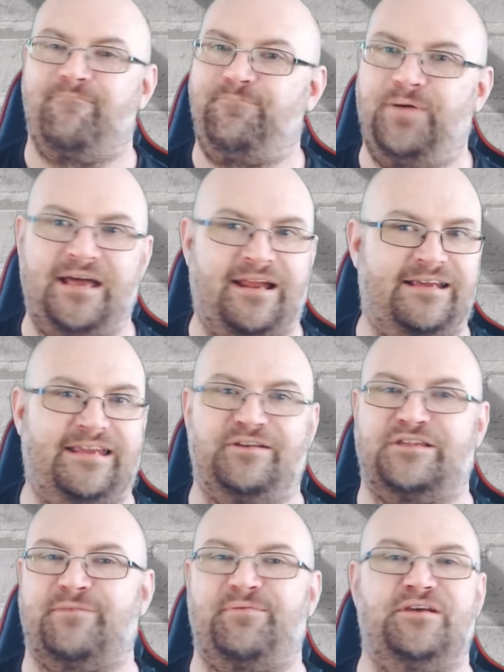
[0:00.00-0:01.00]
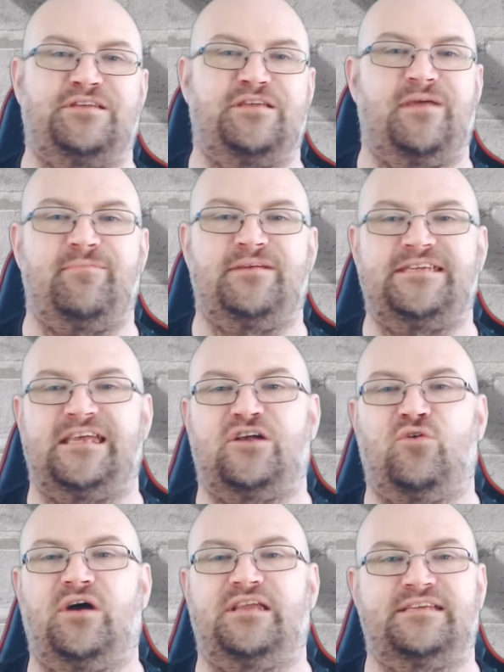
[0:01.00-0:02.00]
But I don't suppose the BBC are
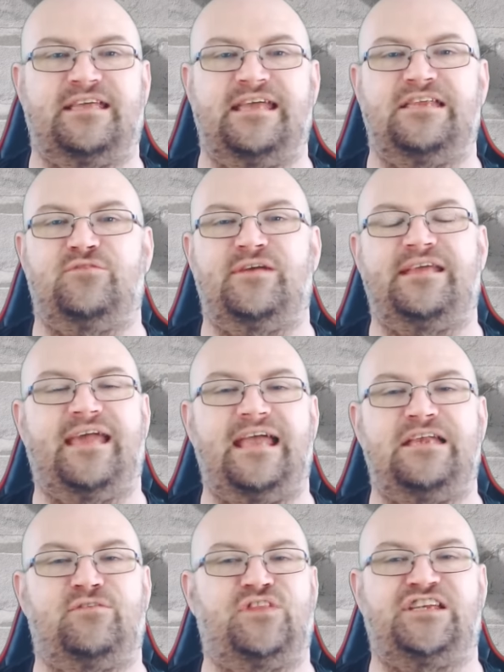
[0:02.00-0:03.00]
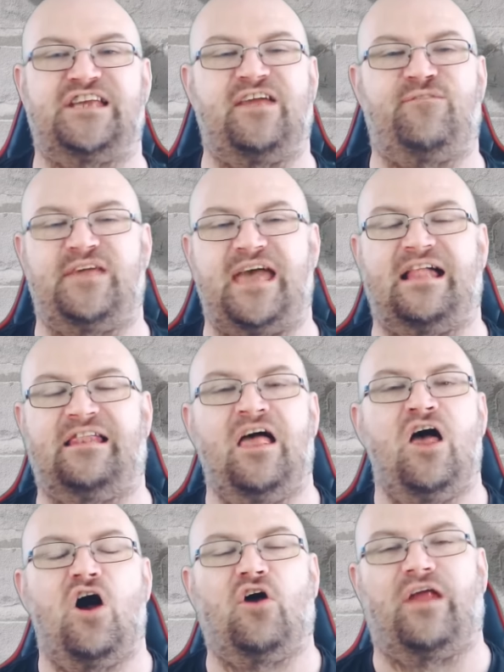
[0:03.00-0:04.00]
quite as keen to engage with the JVL
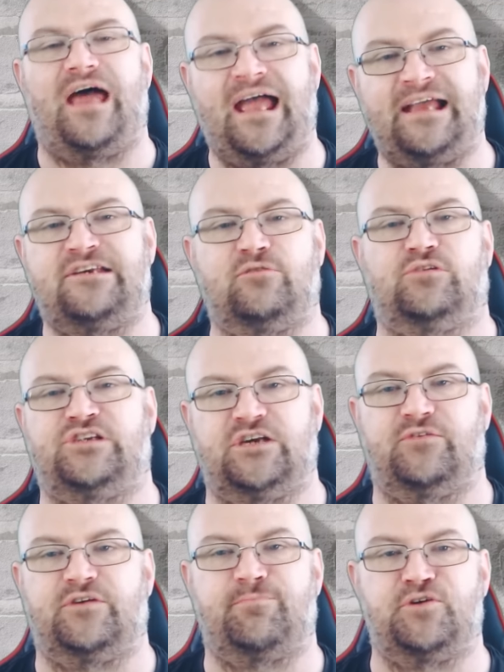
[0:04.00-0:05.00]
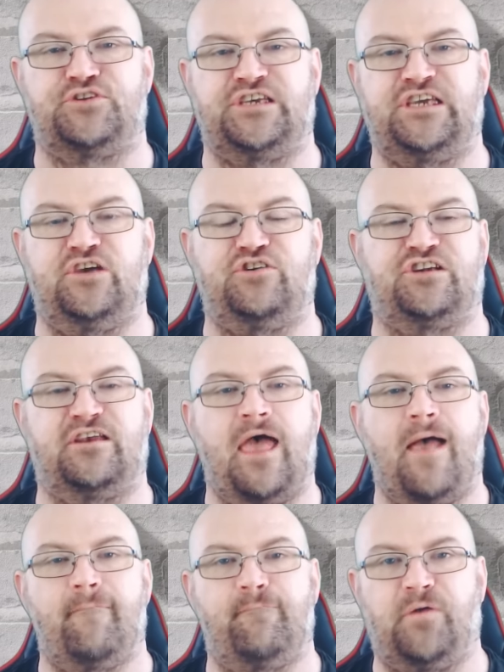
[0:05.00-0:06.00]
on actual Jewish persecution
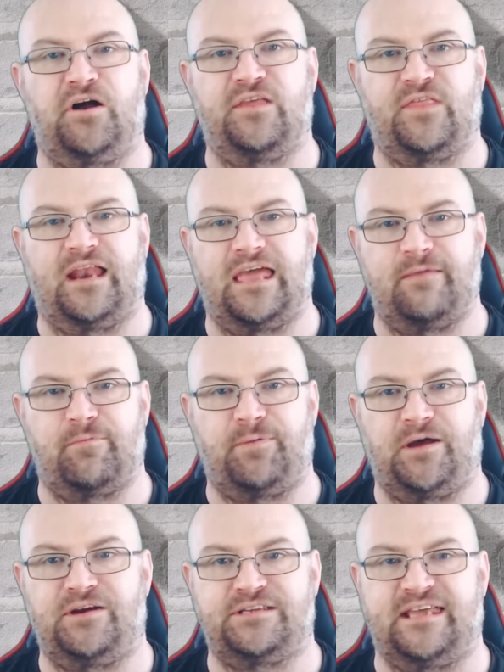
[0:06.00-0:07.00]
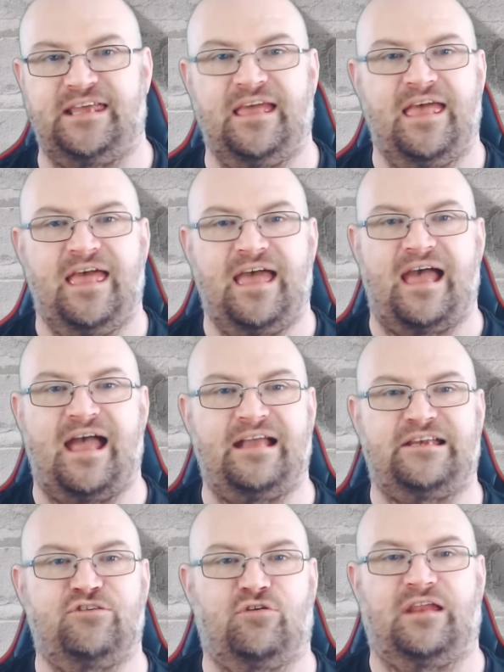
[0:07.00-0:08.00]
by the Labour Party,
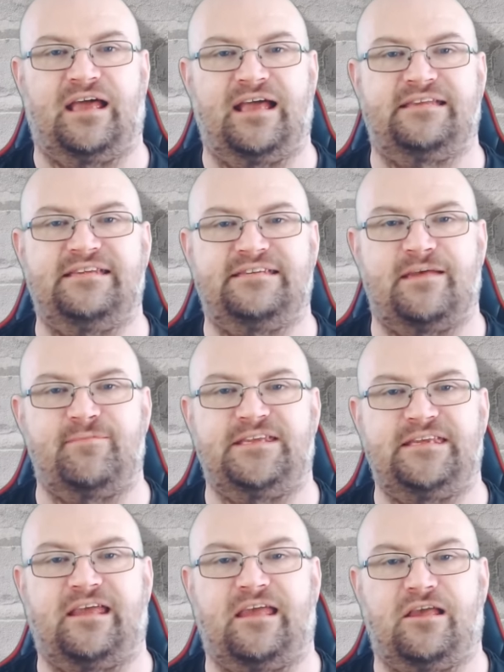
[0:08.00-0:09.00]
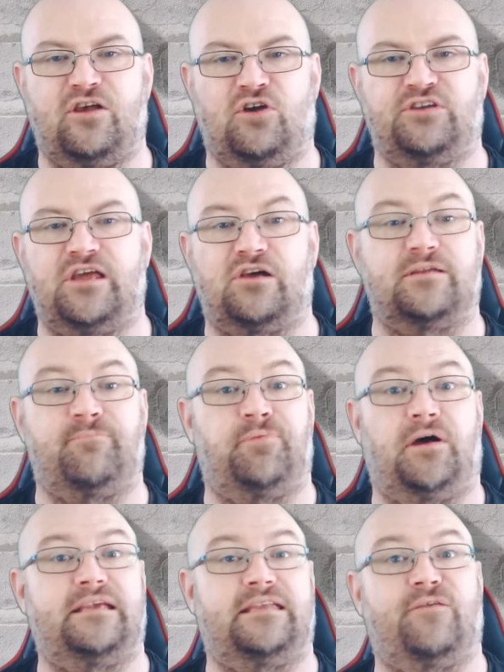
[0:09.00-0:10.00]
actual anti-Semitic conduct
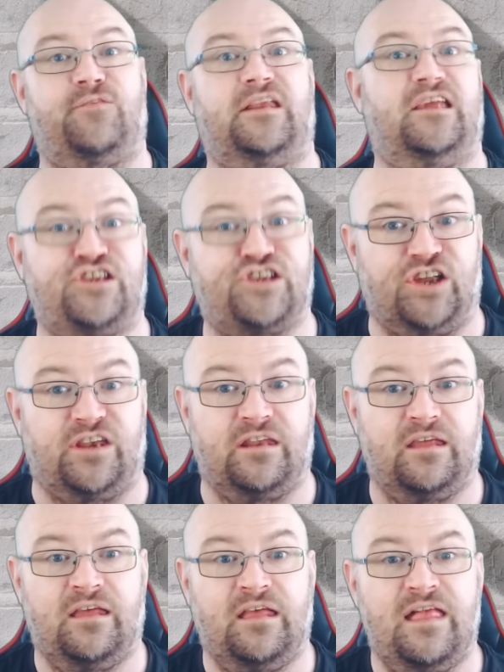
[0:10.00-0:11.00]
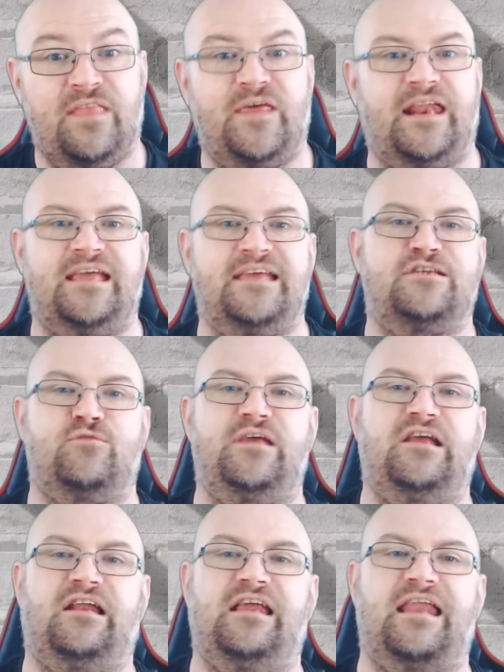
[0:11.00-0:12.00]
by definition, than it is to
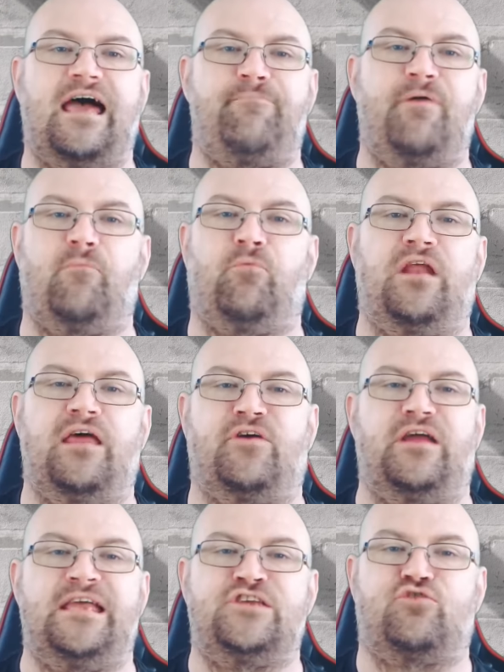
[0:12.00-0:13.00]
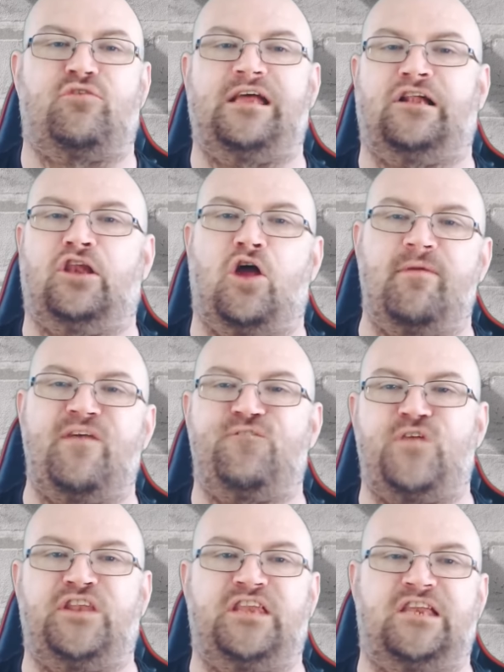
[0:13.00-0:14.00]
eagerly lap up whatever Israel
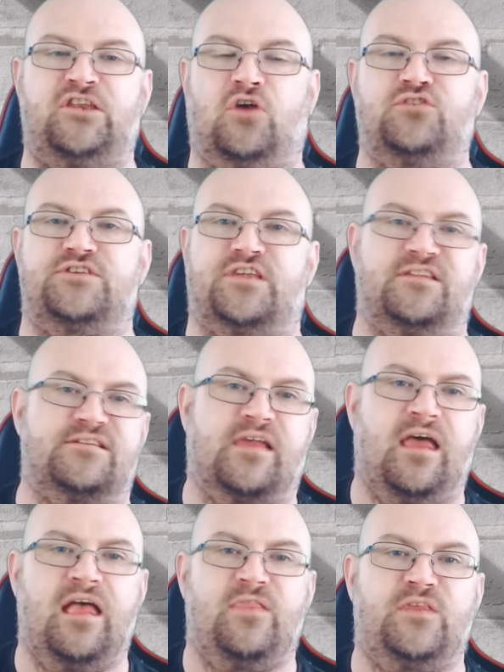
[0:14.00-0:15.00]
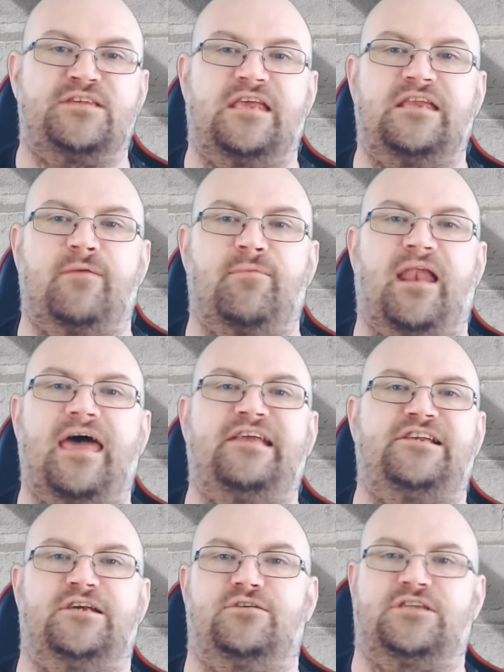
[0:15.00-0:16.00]
lobby-funded nonsense the CAA
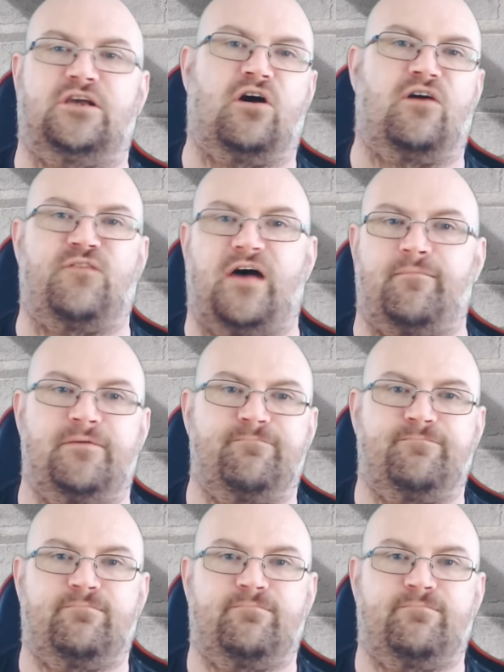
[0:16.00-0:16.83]
choose to cough up.